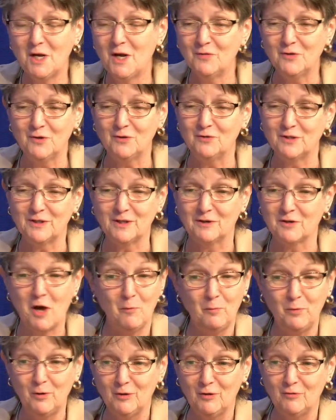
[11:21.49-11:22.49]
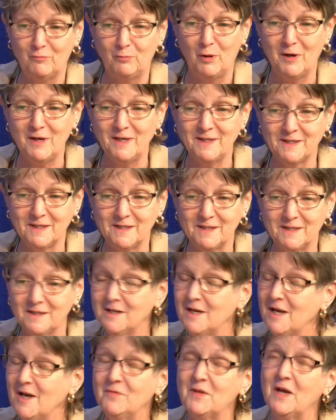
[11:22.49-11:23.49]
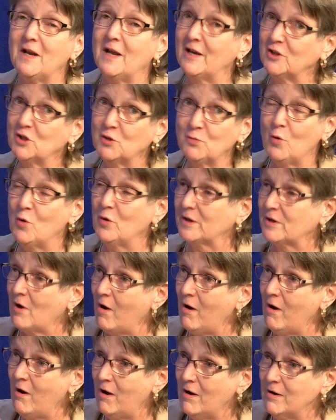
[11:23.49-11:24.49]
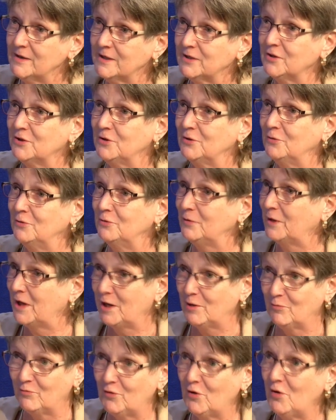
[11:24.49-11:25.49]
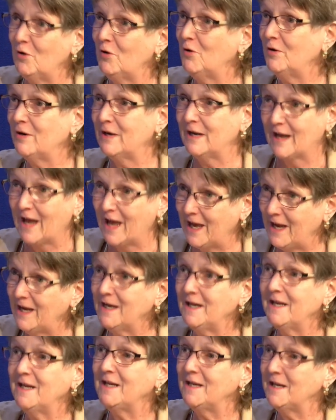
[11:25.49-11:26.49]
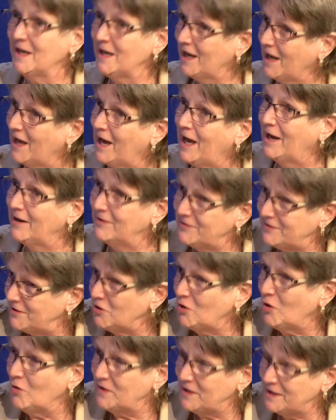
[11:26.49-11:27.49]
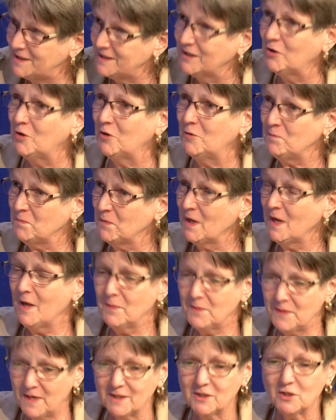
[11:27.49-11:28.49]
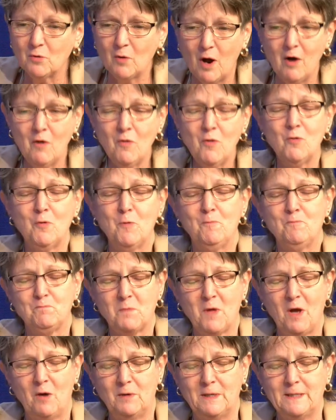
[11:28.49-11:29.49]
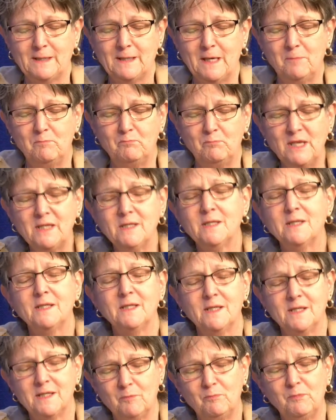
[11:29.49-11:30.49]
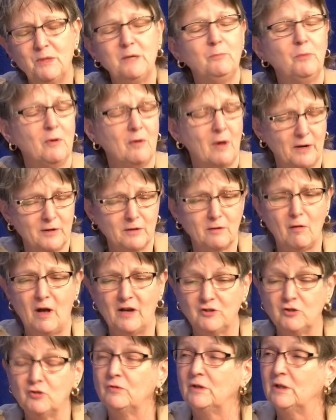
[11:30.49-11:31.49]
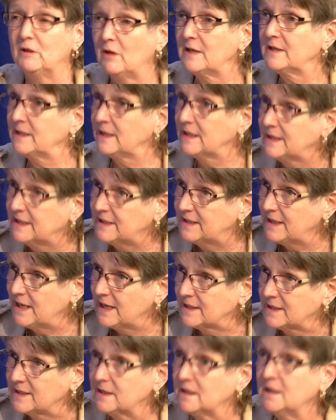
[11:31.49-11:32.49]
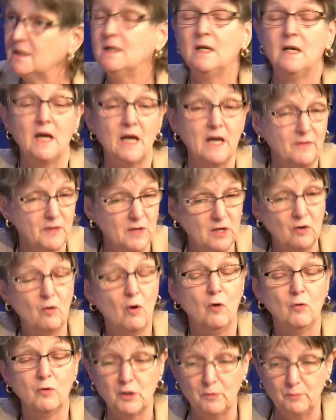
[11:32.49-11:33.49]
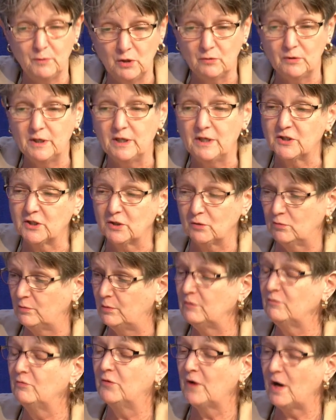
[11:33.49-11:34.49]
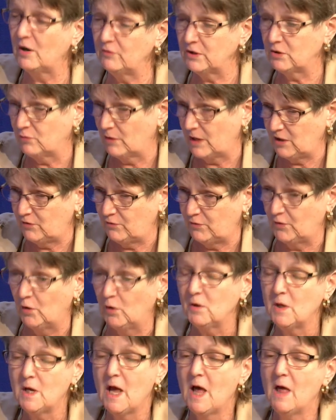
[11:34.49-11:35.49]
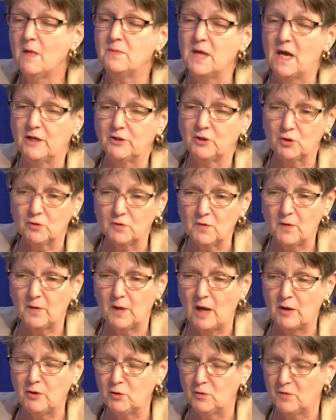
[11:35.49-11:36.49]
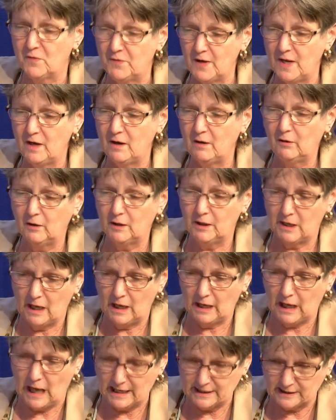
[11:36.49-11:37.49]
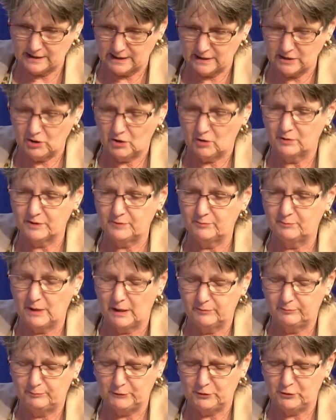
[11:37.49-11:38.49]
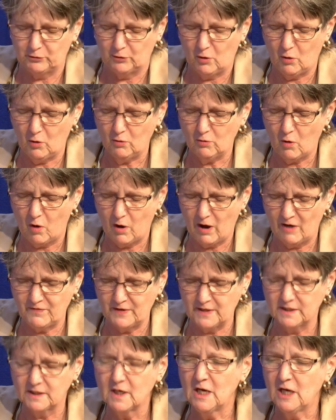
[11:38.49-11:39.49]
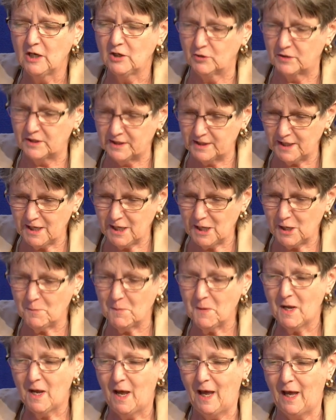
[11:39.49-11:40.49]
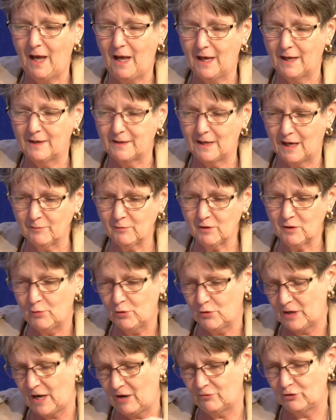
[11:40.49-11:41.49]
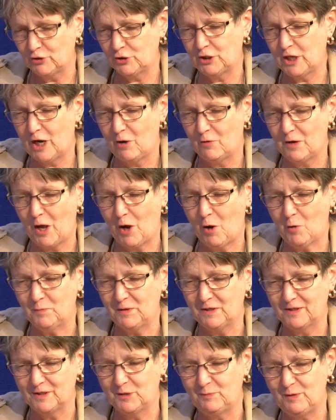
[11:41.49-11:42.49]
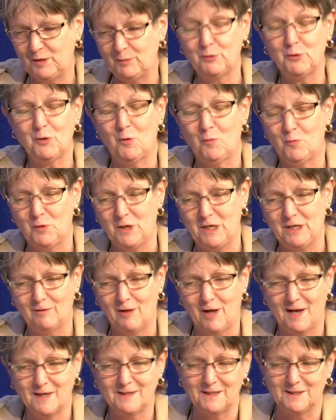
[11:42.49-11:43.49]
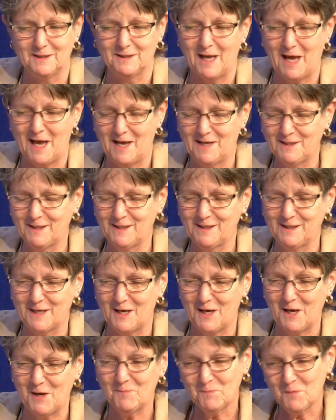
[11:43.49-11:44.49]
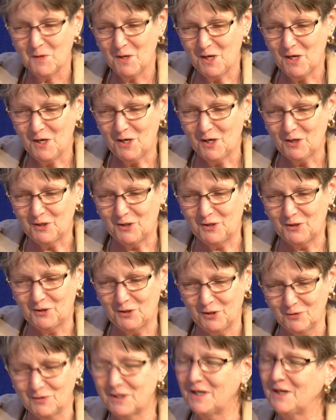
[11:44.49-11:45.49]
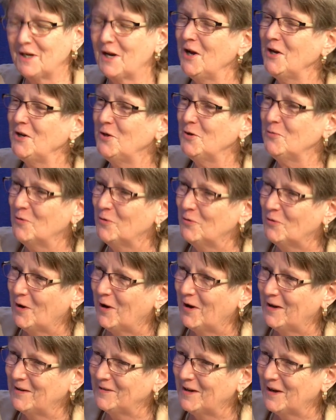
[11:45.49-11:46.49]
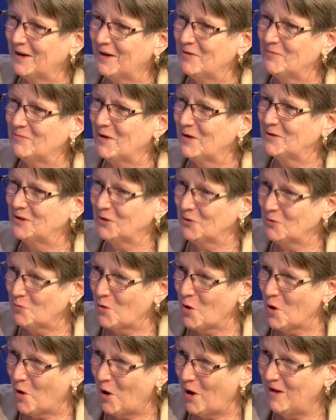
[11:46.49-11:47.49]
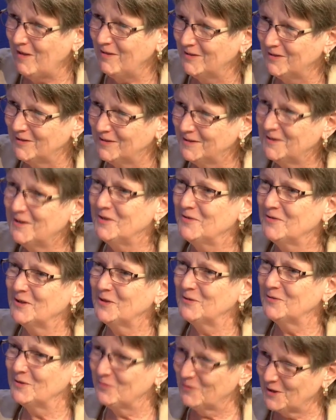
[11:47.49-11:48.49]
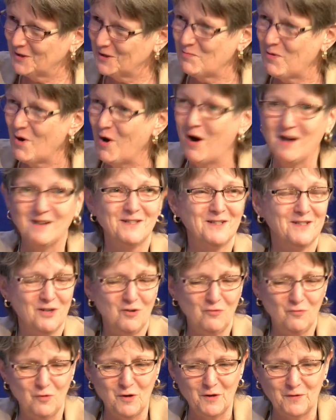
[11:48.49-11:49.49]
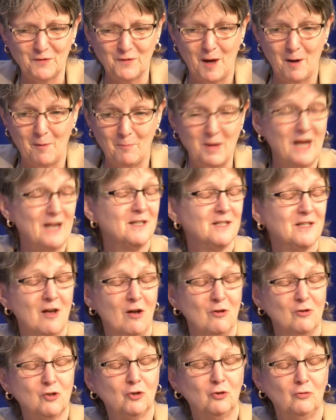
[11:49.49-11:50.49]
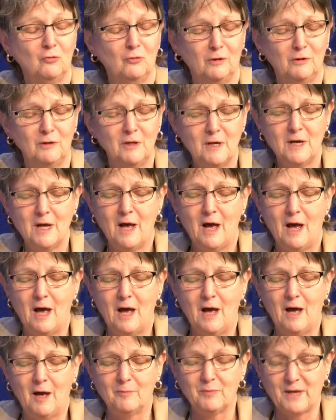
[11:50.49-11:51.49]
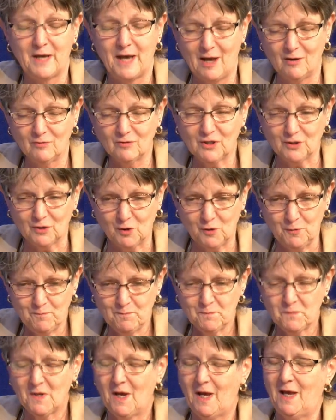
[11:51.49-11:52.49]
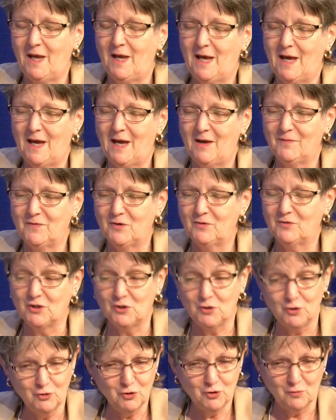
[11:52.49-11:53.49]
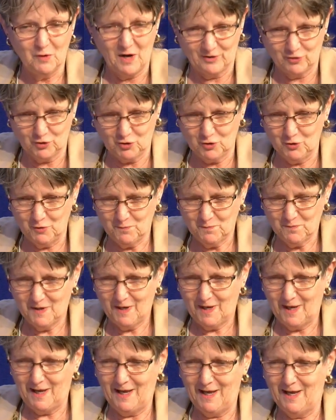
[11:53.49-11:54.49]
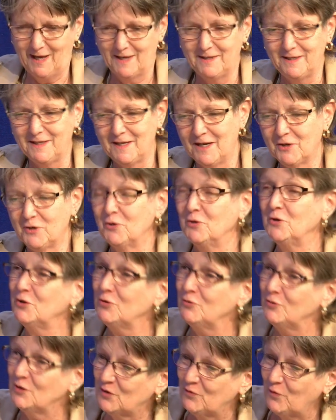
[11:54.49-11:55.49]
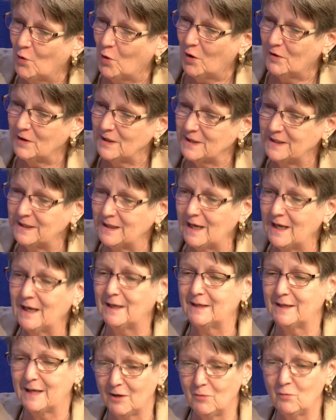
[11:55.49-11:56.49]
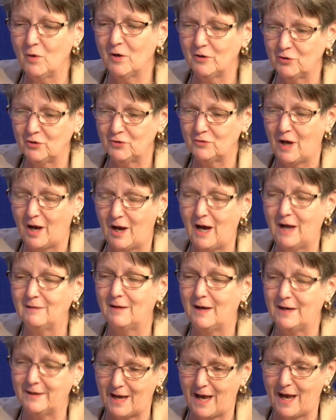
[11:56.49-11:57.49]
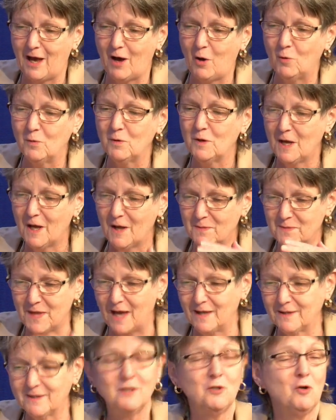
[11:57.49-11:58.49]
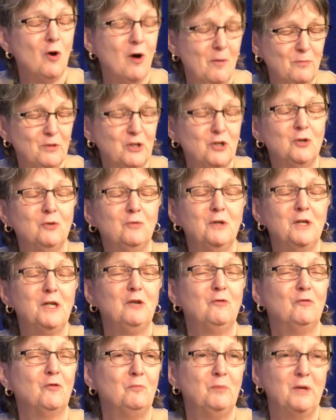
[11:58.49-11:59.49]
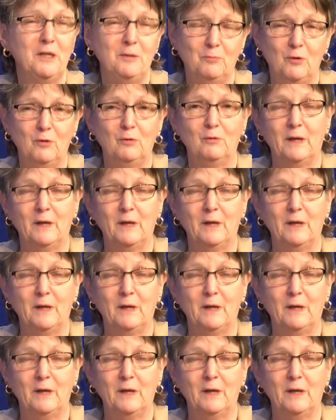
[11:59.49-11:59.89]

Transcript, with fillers: There's a couple of places that export cars to Cape Verde and Haiti, and, you know, these are, these are other, how would I say businesses that people aren't inclined to realize exist in their own communities. So we've been very grateful that you're, you're there as you know uh, your whole office your team and i'm going to put out a shout out because people don't realize that last uh, Tuesday night, you were on uh, a Zoom call. This was really positive with uh, Mass Cultural uh, Council, and there's a new director, and he had good news for us. And I wanted you to highlight how that's an opportunity for people.